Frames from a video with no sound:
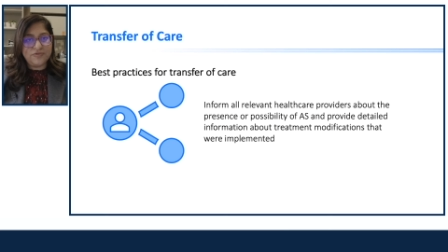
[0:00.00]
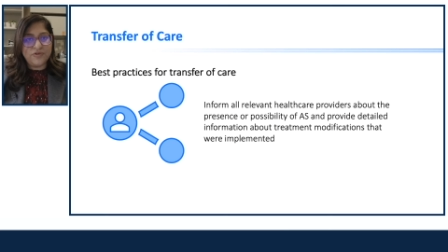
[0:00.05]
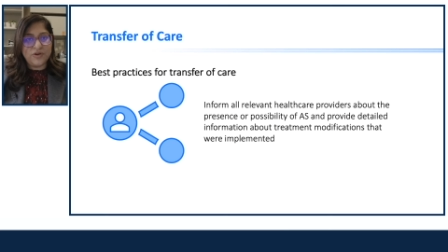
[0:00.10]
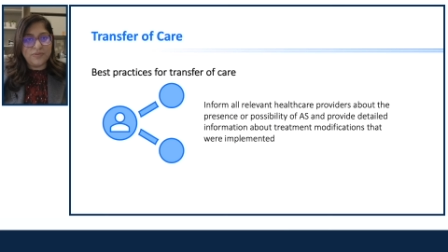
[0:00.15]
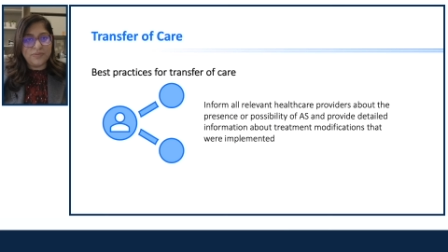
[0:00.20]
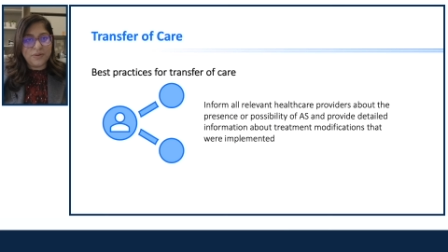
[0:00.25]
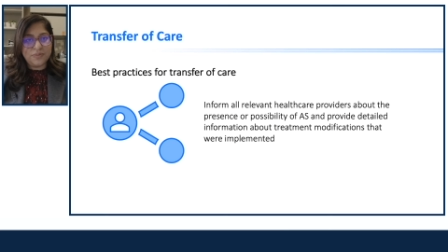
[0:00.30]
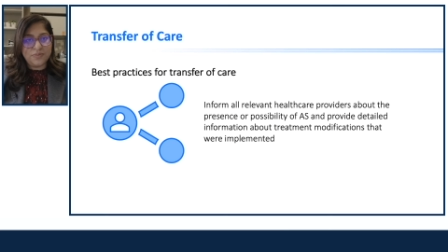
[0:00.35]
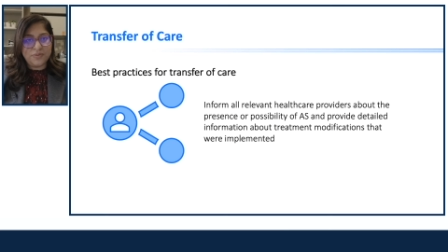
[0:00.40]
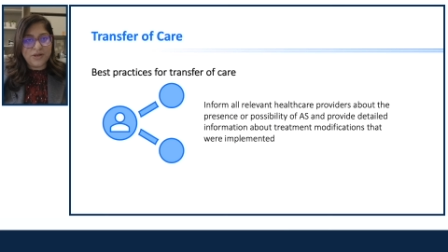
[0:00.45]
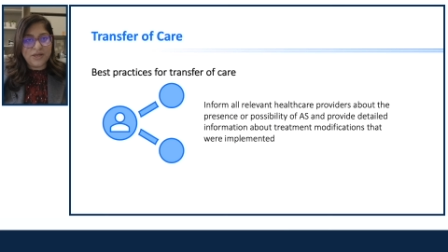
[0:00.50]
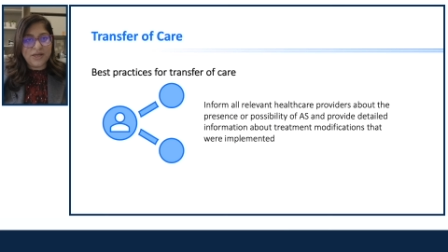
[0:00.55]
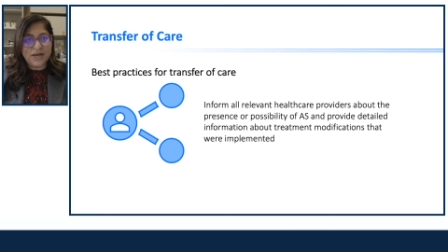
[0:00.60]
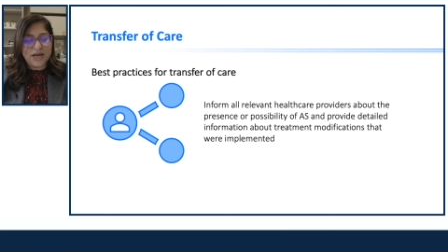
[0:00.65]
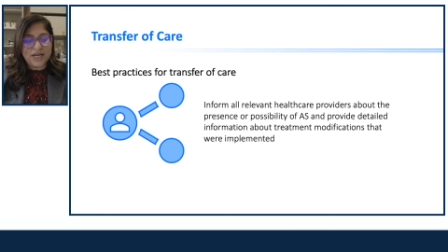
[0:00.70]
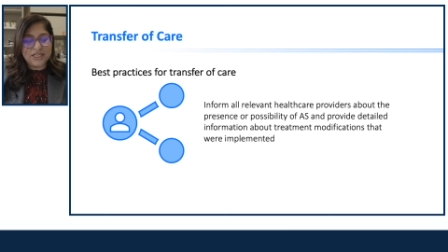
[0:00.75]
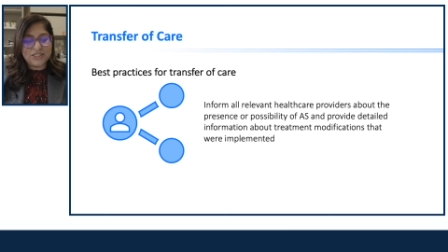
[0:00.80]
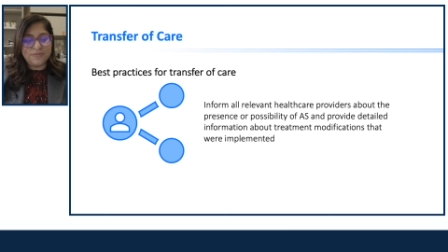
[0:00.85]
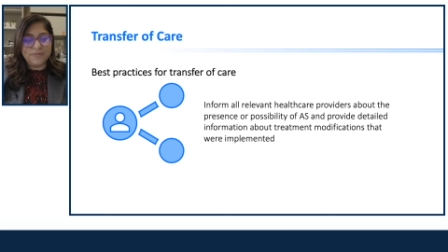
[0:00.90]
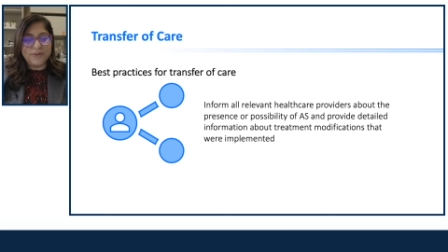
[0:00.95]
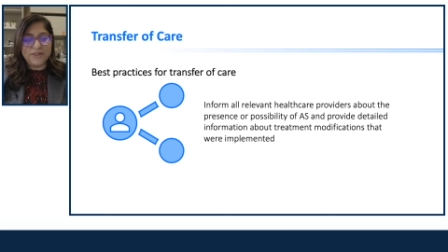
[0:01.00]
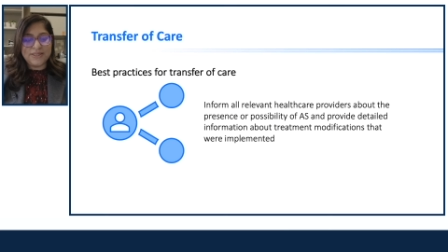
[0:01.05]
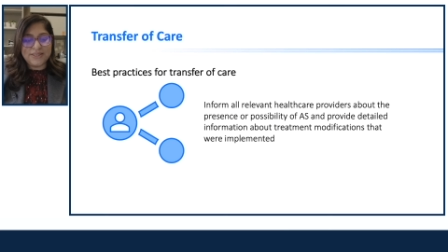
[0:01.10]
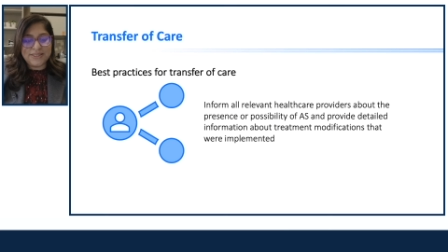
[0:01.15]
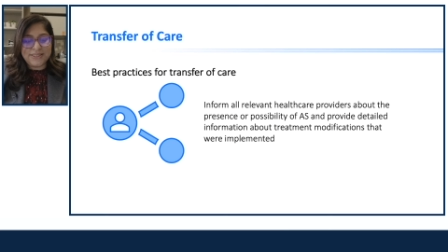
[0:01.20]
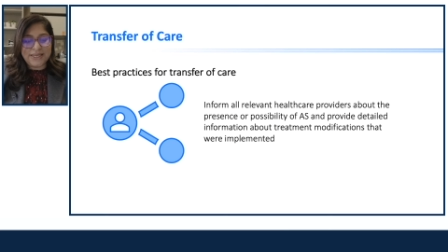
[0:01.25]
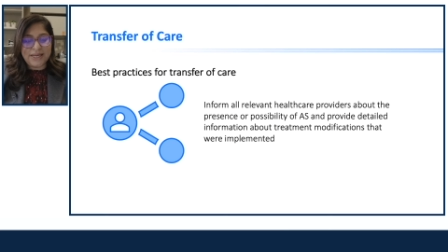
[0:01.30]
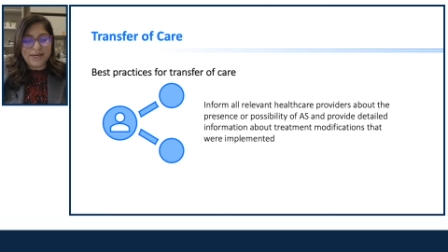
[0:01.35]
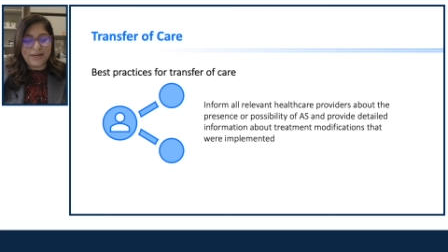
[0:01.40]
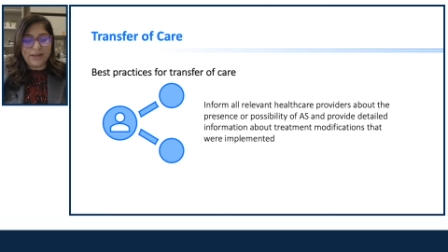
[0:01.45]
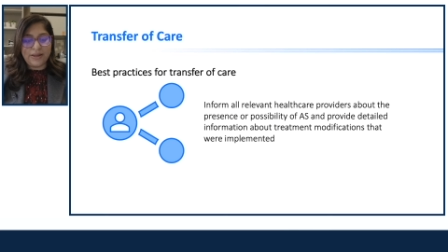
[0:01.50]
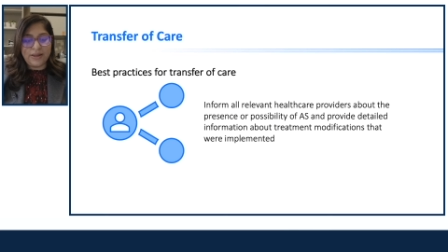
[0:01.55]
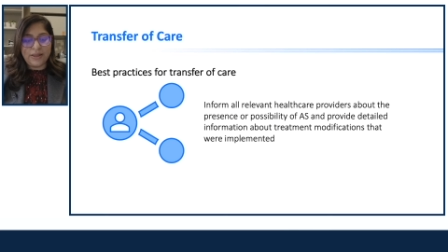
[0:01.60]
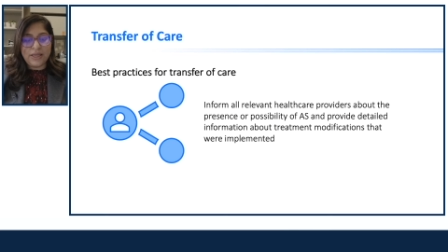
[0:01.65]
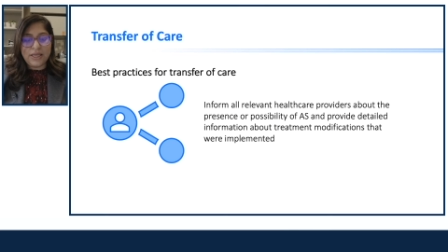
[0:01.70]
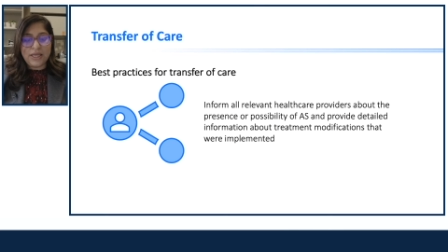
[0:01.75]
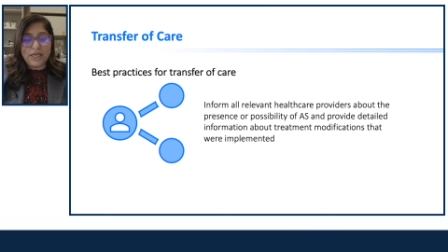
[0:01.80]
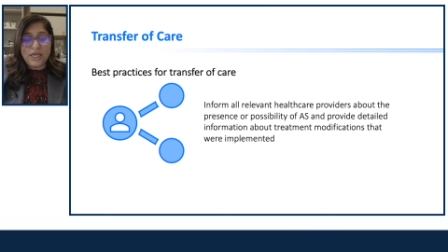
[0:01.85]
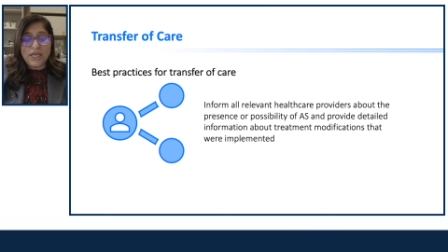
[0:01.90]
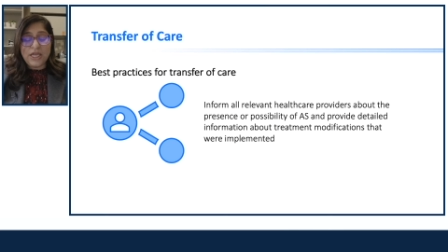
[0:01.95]
from the pre-hospital setting,
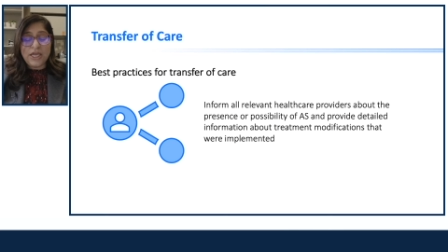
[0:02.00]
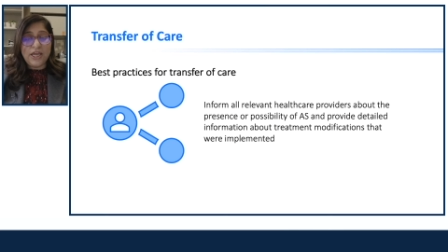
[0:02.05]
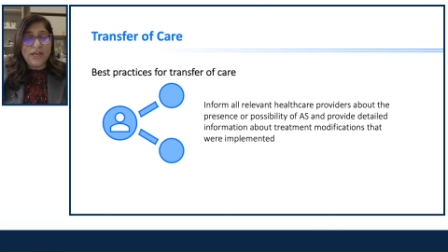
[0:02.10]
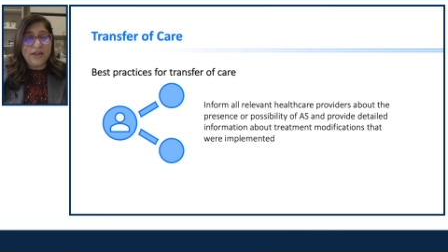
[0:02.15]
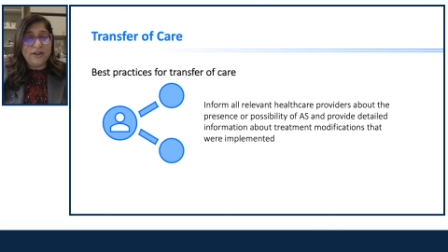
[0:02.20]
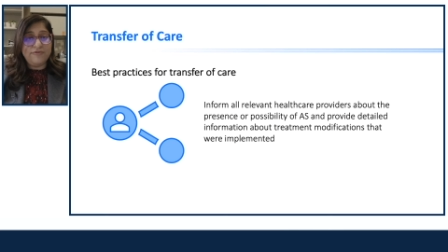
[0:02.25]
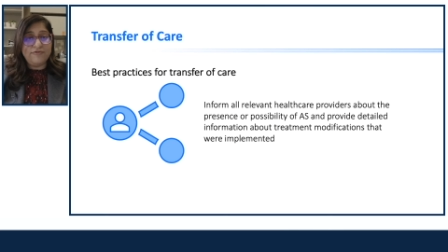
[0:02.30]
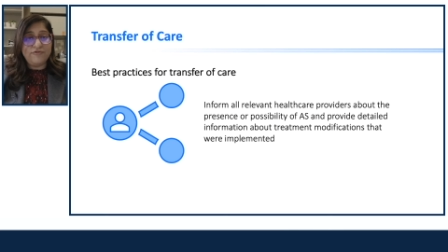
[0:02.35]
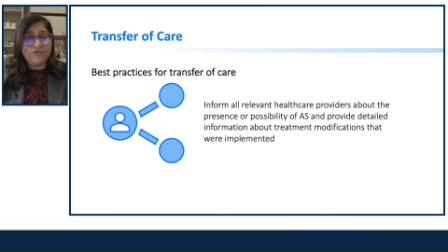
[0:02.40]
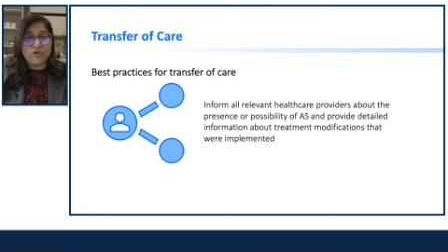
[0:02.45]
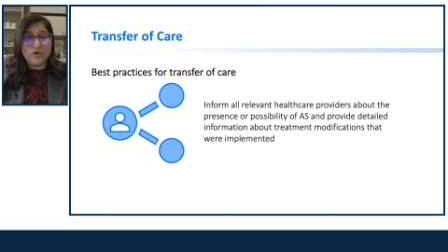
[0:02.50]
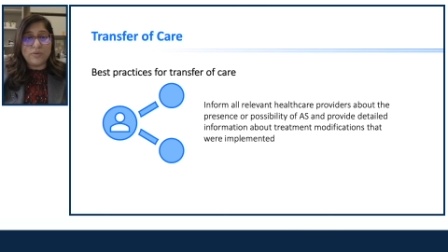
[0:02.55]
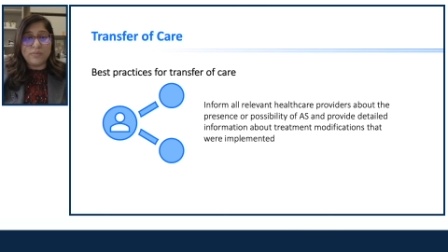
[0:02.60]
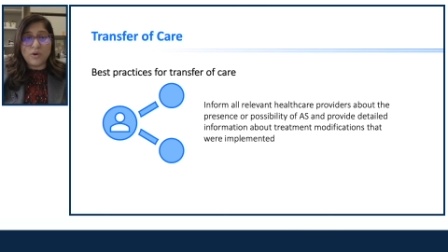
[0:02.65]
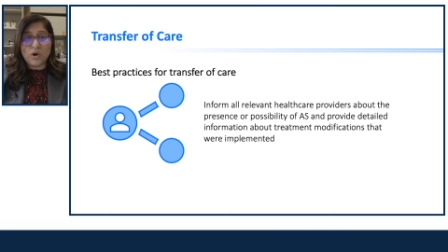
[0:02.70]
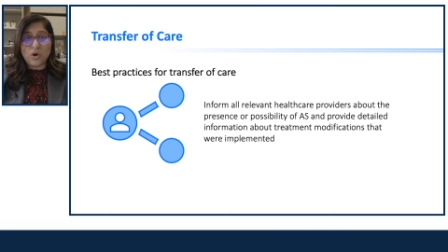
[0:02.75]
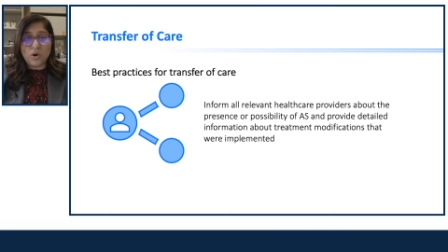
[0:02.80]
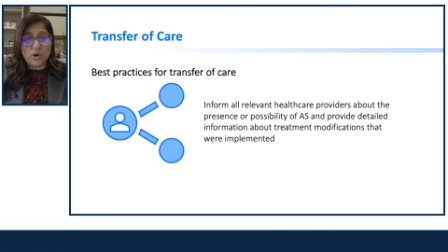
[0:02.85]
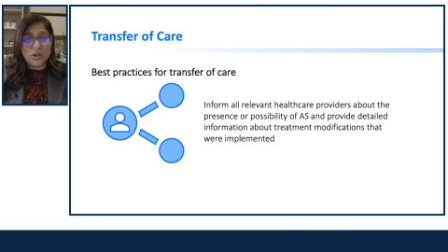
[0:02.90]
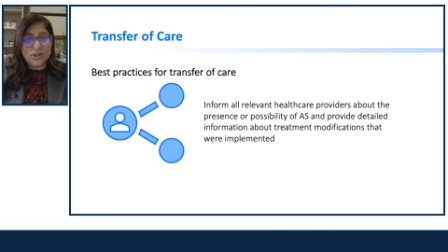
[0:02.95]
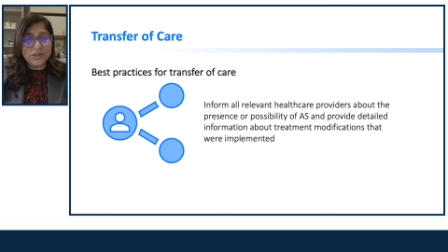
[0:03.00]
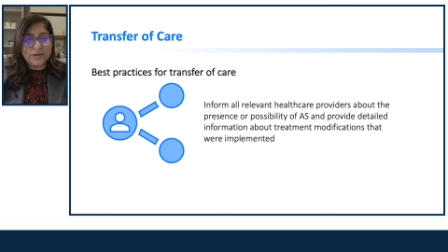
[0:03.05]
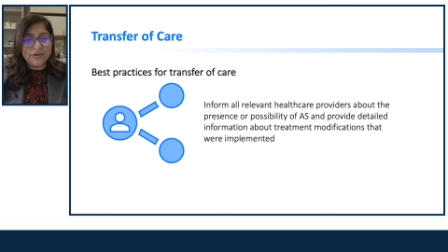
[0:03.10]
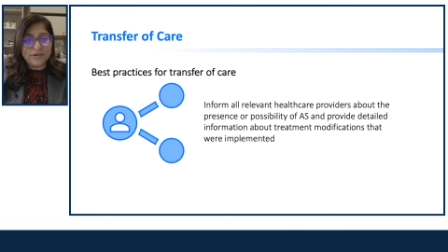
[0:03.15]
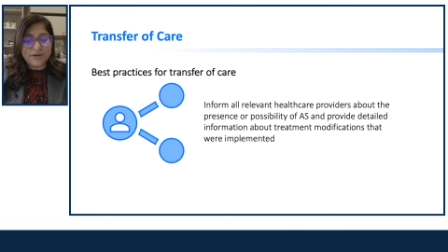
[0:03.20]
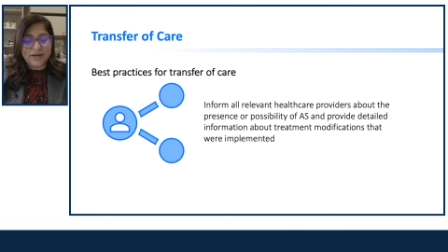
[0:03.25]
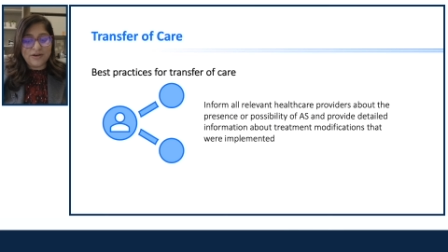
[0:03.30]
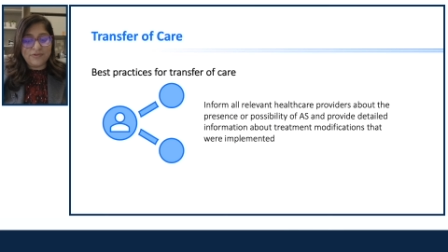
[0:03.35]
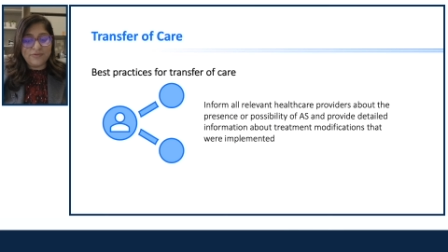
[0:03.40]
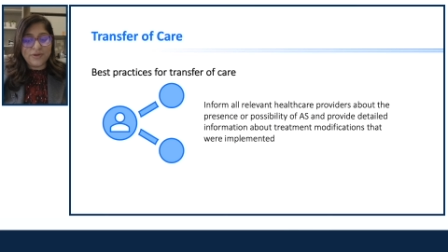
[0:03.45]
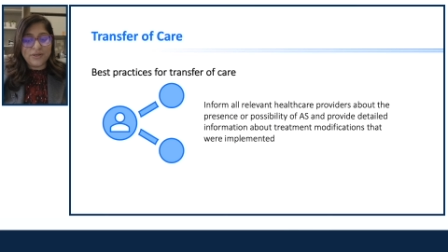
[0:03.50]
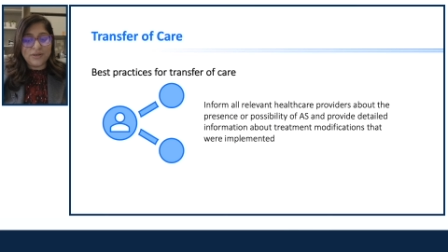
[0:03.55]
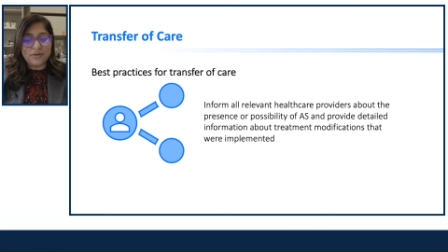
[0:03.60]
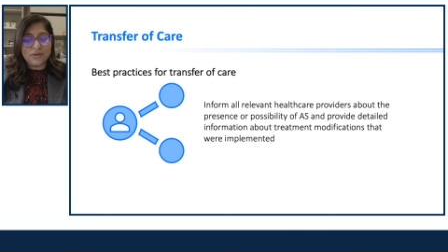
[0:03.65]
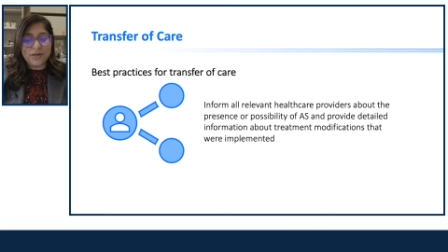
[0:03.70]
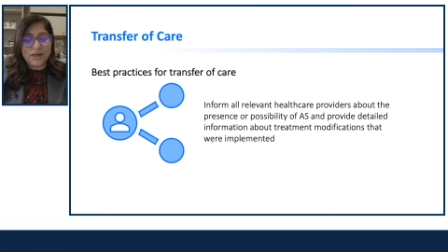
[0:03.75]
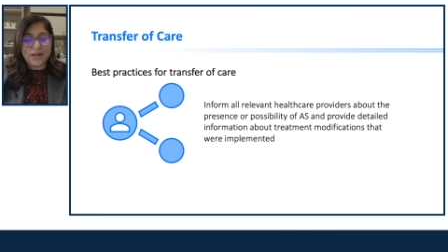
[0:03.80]
inform all the relevant